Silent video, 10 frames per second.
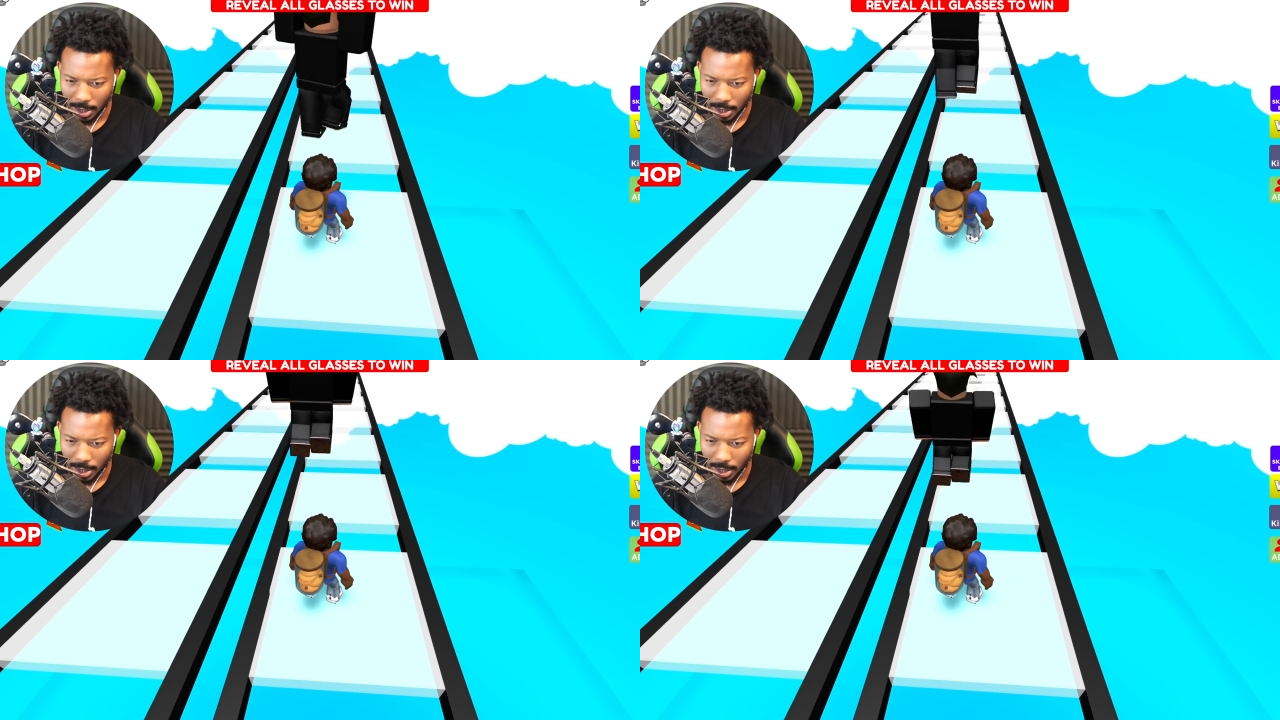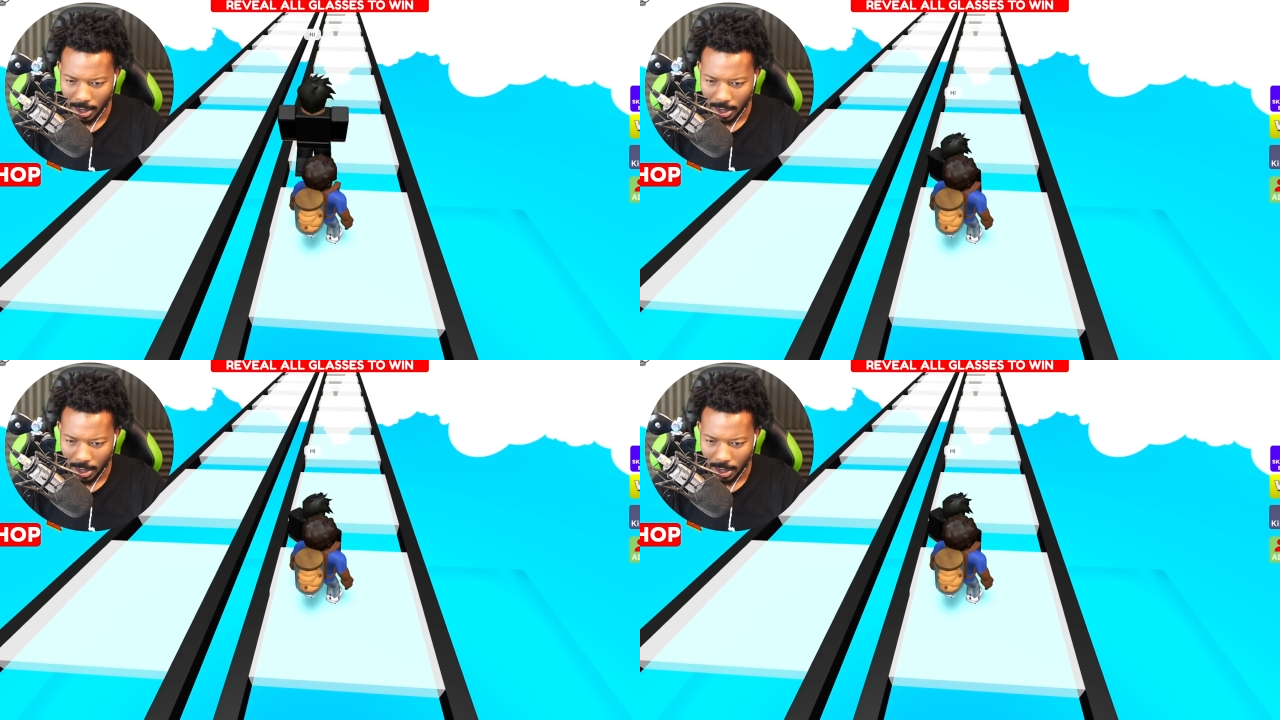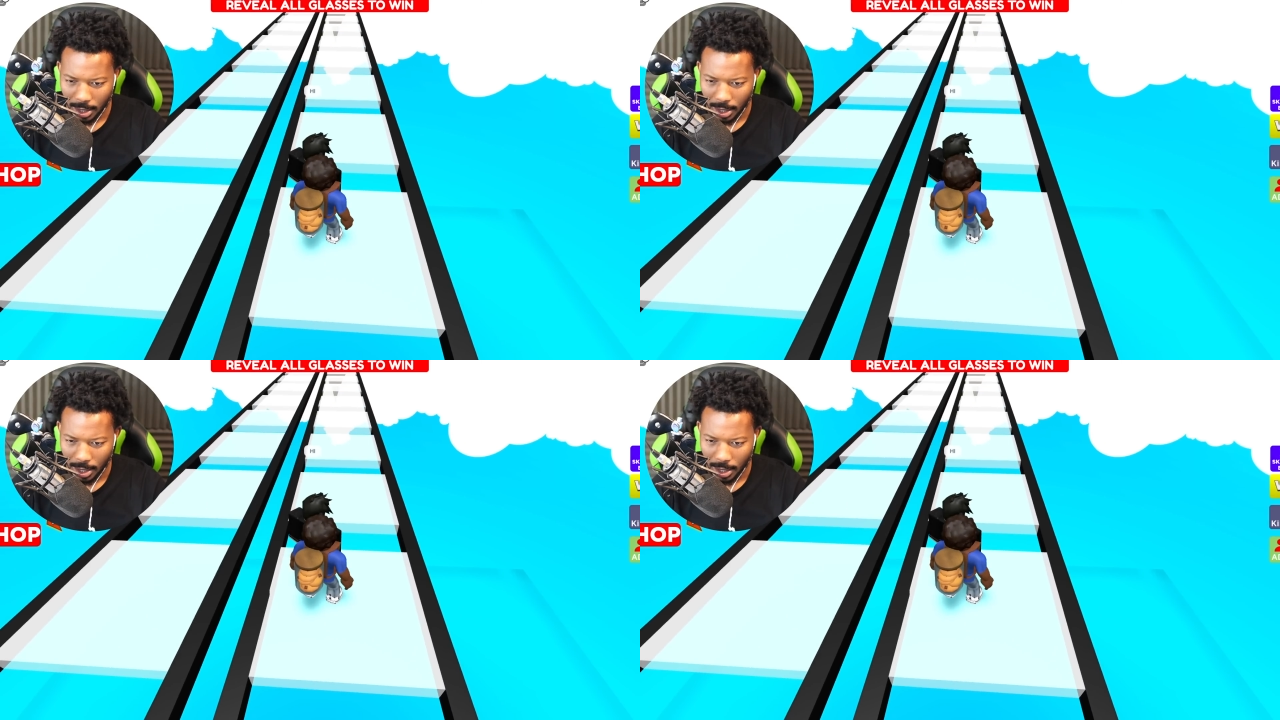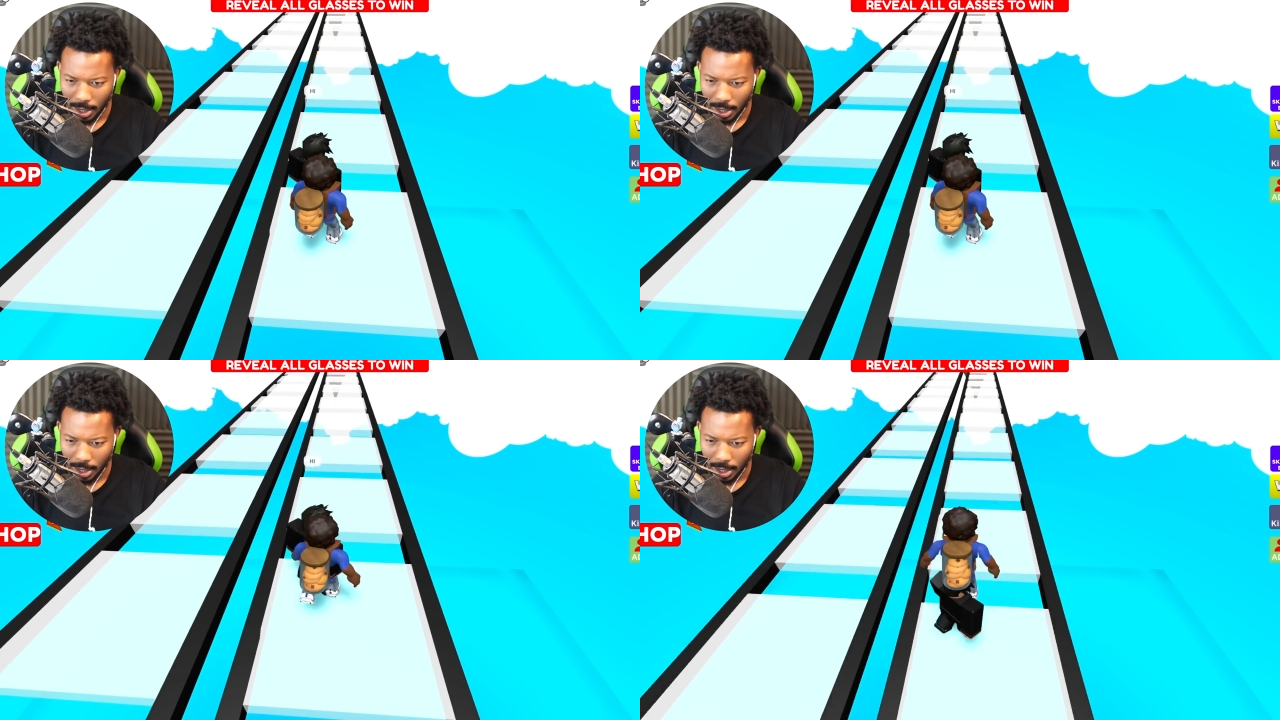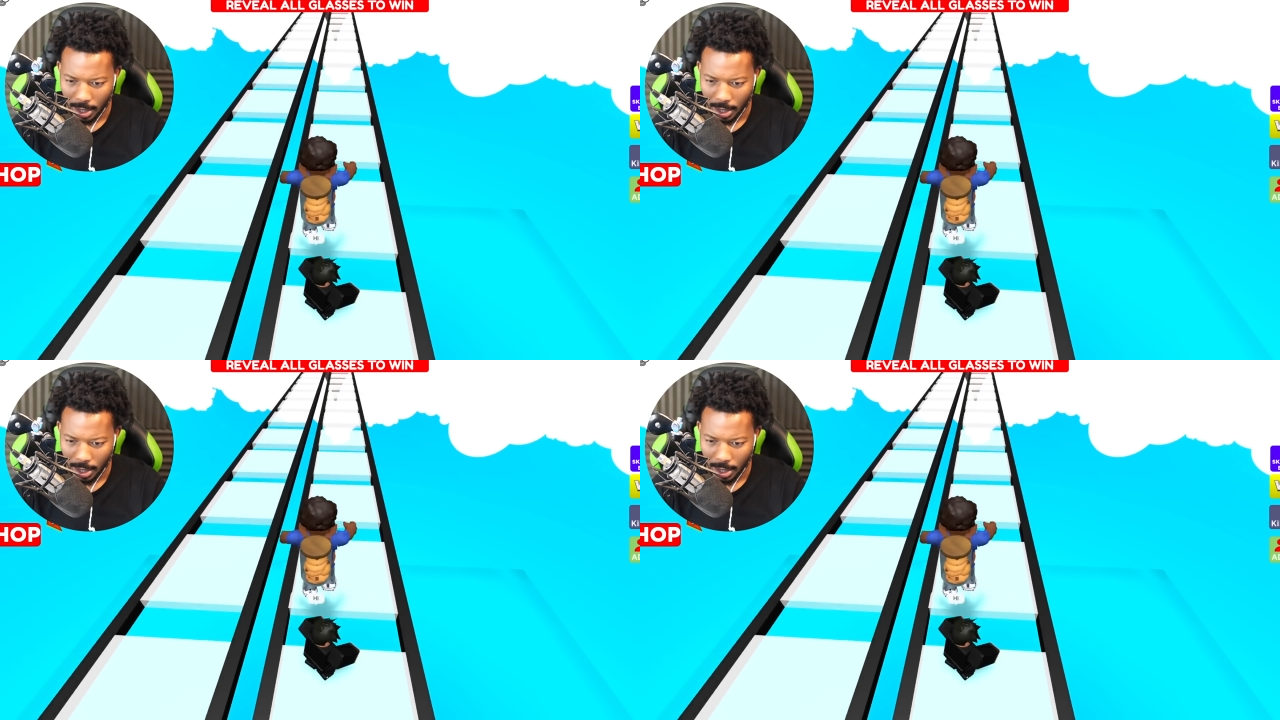(silence)